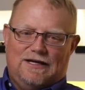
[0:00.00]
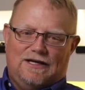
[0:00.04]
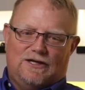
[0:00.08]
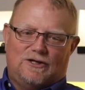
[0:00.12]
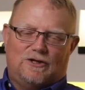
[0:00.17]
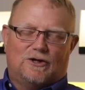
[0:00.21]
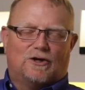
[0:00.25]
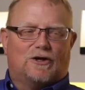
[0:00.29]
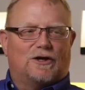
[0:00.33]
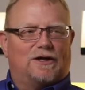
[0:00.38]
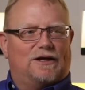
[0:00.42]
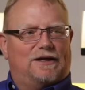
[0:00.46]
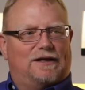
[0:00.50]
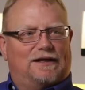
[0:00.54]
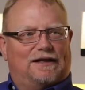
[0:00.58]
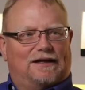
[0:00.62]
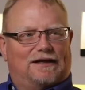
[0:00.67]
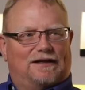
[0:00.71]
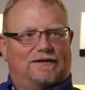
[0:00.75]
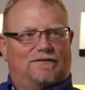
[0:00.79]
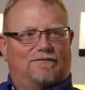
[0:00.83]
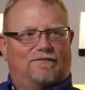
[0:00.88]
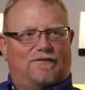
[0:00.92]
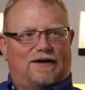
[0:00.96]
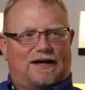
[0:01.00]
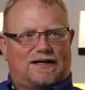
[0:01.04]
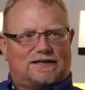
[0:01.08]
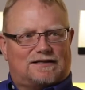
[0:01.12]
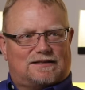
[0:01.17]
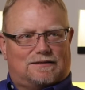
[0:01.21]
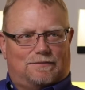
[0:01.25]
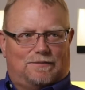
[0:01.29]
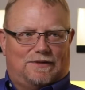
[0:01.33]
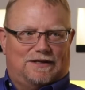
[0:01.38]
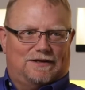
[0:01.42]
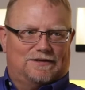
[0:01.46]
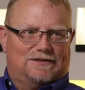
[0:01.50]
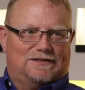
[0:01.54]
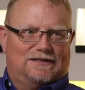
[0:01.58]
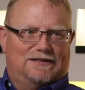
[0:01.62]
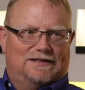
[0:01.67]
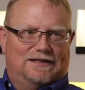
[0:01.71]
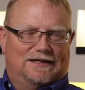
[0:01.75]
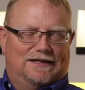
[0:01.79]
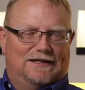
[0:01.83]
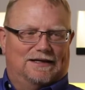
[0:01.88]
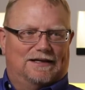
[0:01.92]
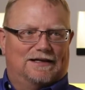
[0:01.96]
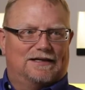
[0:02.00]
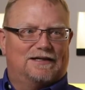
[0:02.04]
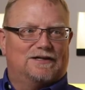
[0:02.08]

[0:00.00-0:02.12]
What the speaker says: you're going to need vast amounts of data,